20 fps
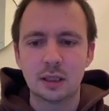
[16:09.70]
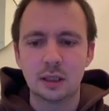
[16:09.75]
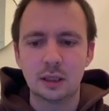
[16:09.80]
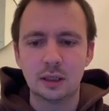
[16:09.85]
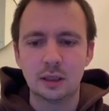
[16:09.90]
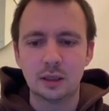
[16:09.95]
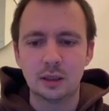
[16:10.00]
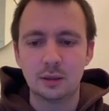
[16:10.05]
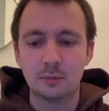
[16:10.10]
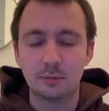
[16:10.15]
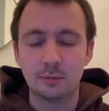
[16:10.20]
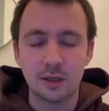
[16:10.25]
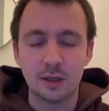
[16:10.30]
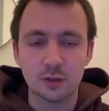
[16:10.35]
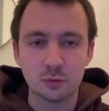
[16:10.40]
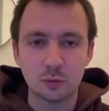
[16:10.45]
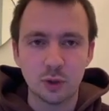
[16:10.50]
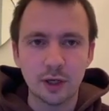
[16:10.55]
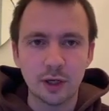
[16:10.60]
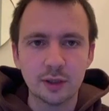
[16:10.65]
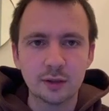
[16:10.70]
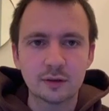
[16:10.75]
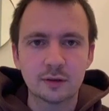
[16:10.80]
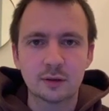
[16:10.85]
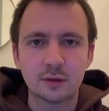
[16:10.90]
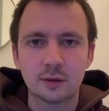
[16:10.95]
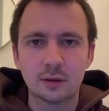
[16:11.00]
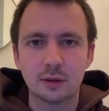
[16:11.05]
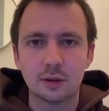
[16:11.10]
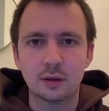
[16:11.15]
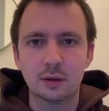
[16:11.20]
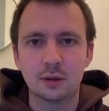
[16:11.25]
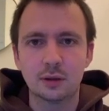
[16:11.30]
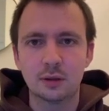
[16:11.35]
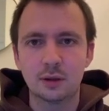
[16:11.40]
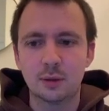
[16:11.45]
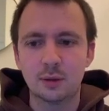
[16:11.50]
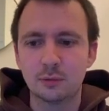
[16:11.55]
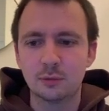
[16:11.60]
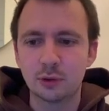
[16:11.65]
as white.
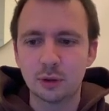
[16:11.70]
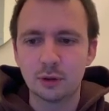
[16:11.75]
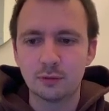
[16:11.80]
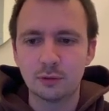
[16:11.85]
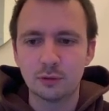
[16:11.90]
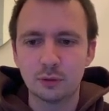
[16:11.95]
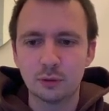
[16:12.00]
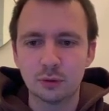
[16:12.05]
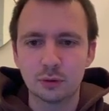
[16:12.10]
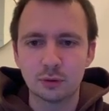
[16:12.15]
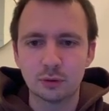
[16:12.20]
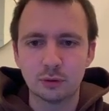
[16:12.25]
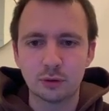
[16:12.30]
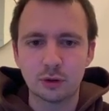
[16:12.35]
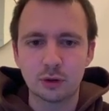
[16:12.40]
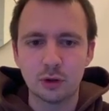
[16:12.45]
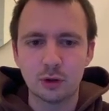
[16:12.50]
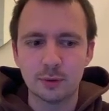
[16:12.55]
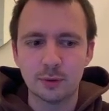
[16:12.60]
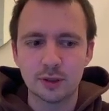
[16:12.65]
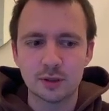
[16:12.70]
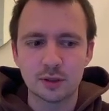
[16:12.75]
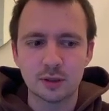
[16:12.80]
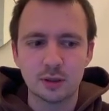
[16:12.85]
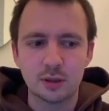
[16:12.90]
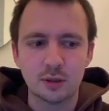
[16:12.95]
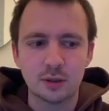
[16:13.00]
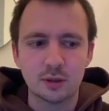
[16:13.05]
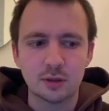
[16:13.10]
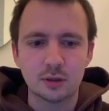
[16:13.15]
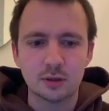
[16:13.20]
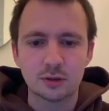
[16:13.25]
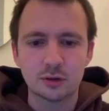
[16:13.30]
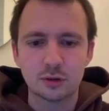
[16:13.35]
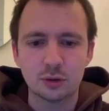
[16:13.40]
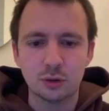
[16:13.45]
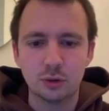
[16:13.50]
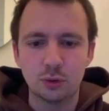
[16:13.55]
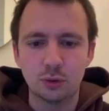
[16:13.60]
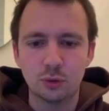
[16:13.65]
I'm looking forward to your comments.
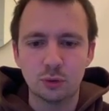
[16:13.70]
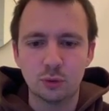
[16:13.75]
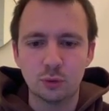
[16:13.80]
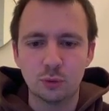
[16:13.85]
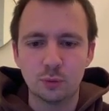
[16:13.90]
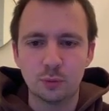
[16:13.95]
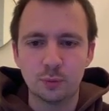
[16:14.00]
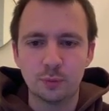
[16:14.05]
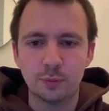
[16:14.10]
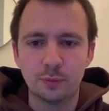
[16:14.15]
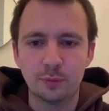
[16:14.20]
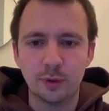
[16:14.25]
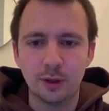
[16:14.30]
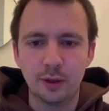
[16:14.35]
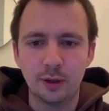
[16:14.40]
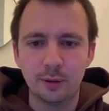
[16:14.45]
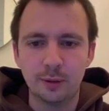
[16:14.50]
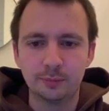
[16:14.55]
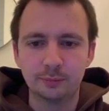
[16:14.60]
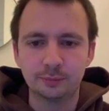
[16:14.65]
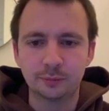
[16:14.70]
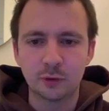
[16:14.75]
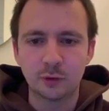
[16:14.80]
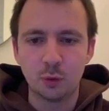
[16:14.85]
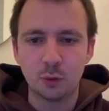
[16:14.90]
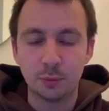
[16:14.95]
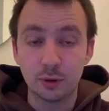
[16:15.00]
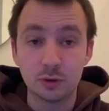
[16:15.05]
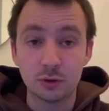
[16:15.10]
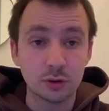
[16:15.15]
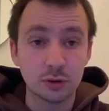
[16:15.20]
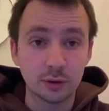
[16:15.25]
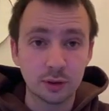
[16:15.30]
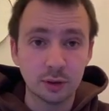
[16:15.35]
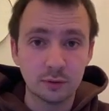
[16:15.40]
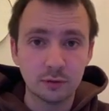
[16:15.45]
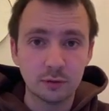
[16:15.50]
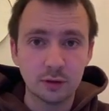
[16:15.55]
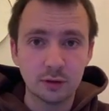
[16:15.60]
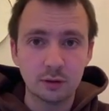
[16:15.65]
So hope you enjoyed
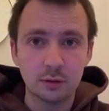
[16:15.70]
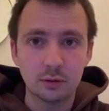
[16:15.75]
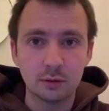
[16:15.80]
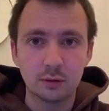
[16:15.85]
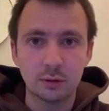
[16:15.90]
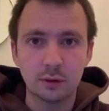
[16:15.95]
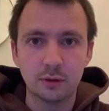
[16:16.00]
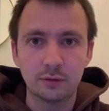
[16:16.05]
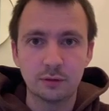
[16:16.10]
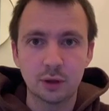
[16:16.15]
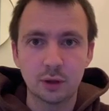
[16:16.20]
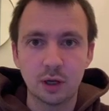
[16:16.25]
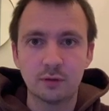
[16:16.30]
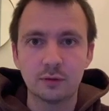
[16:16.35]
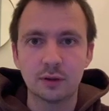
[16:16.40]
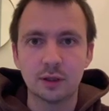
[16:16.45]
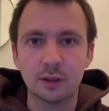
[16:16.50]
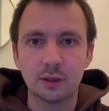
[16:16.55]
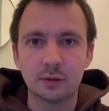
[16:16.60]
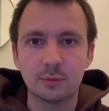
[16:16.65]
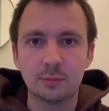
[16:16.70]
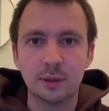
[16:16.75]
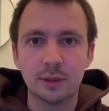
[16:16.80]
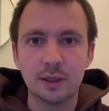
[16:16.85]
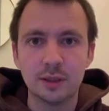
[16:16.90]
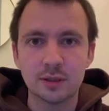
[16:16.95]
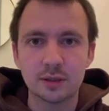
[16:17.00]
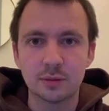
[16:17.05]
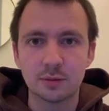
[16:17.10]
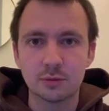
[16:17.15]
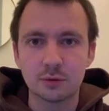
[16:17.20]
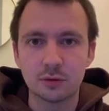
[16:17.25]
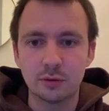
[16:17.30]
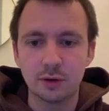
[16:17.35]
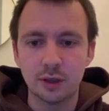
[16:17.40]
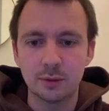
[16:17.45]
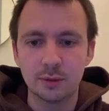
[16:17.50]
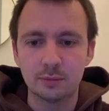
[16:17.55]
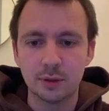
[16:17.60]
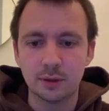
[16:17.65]
that video. If you haven't yet, please
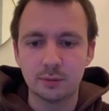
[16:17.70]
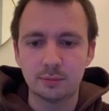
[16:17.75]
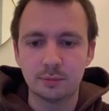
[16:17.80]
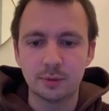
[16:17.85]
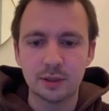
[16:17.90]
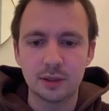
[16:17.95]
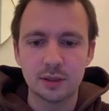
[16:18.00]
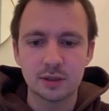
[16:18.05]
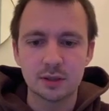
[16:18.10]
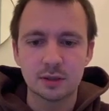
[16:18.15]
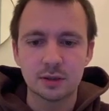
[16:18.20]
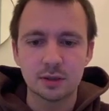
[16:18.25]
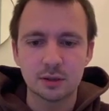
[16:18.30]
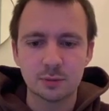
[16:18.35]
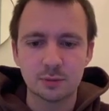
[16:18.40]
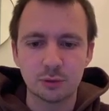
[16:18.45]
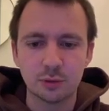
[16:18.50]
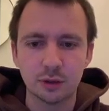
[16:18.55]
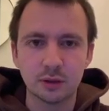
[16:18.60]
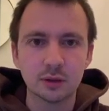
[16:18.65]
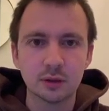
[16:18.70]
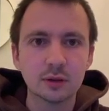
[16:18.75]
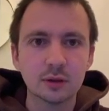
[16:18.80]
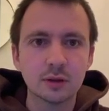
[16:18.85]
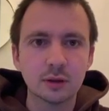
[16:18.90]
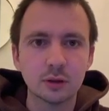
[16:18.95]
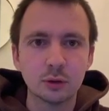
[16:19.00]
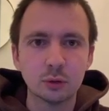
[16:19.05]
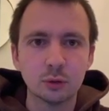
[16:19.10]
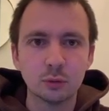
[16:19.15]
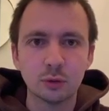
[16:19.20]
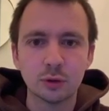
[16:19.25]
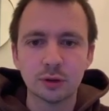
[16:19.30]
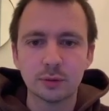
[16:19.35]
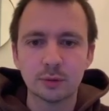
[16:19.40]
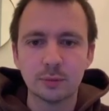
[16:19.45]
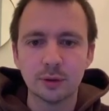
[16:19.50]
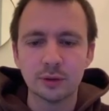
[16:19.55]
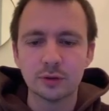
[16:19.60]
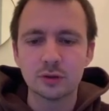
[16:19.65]
subscribe and please spread the good word
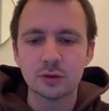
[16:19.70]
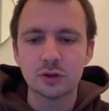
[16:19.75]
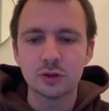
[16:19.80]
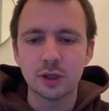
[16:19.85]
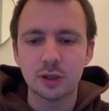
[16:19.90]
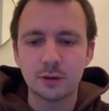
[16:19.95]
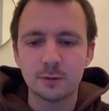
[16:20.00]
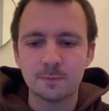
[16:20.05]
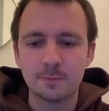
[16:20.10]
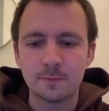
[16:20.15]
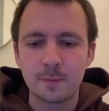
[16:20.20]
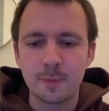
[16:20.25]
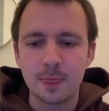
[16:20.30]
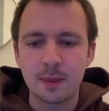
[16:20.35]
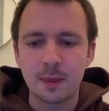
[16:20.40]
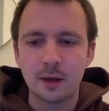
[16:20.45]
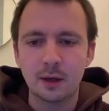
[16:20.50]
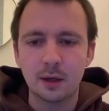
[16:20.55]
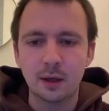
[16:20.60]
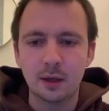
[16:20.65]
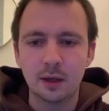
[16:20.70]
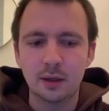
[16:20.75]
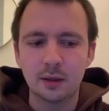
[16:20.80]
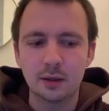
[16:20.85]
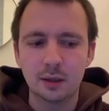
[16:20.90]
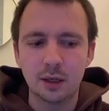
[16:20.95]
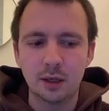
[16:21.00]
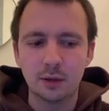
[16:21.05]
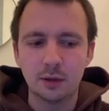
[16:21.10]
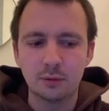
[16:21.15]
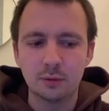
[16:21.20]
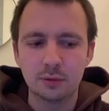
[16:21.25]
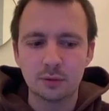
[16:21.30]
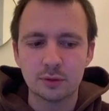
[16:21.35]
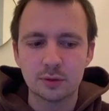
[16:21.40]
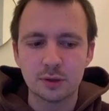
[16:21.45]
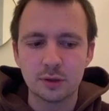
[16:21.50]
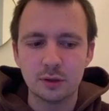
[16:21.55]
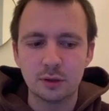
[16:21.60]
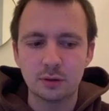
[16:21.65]
about this channel. And I will
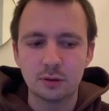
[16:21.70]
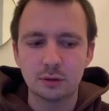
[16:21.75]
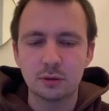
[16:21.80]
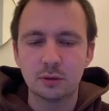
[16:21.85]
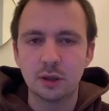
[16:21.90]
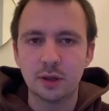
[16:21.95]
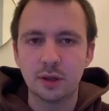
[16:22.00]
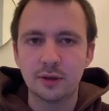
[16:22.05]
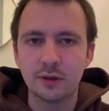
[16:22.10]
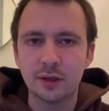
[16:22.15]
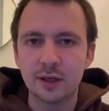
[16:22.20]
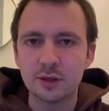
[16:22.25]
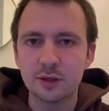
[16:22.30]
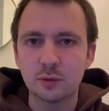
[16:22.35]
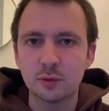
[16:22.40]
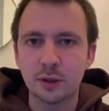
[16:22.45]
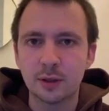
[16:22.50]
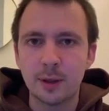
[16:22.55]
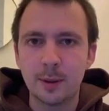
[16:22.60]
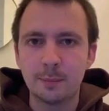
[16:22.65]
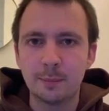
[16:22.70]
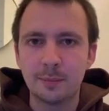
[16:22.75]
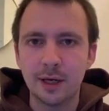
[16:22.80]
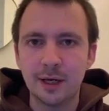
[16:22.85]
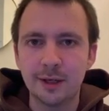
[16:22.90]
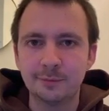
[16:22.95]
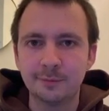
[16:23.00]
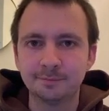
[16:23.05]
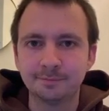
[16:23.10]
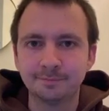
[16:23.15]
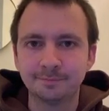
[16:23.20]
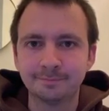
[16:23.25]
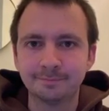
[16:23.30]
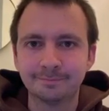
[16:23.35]
see you at the next one. Bye!